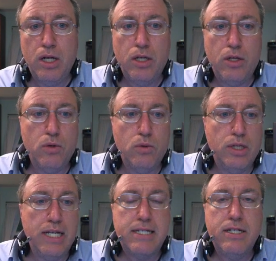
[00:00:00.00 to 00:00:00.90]
You
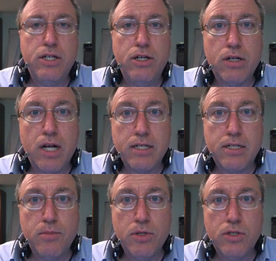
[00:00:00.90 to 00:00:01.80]
listen to your
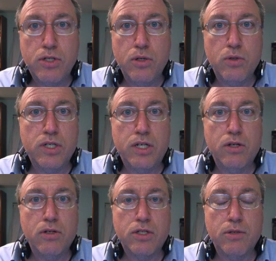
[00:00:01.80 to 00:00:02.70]
customers using
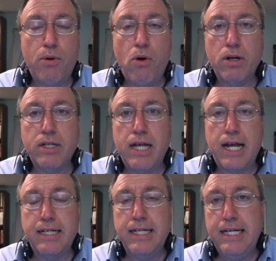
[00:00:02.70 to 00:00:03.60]
your support
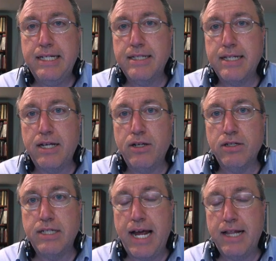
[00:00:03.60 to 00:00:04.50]
techniques and your
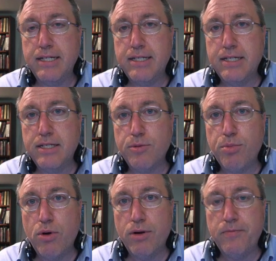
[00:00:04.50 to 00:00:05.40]
talents in
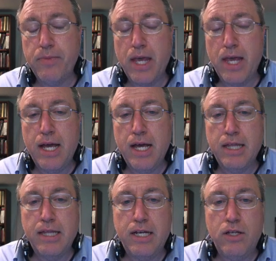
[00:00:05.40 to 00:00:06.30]
support.
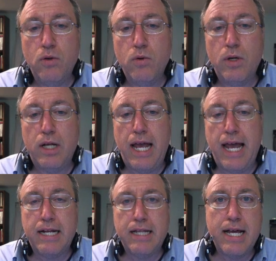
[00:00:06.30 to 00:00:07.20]
Then you
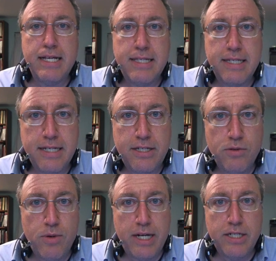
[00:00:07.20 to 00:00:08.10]
analyze the
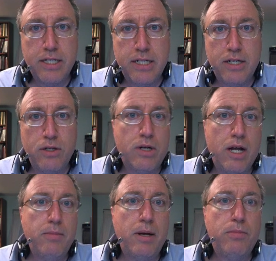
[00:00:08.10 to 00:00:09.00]
situation and you
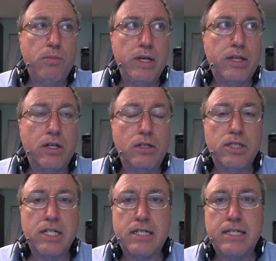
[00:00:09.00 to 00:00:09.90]
come up with a
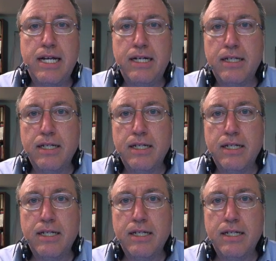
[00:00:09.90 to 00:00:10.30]
succinct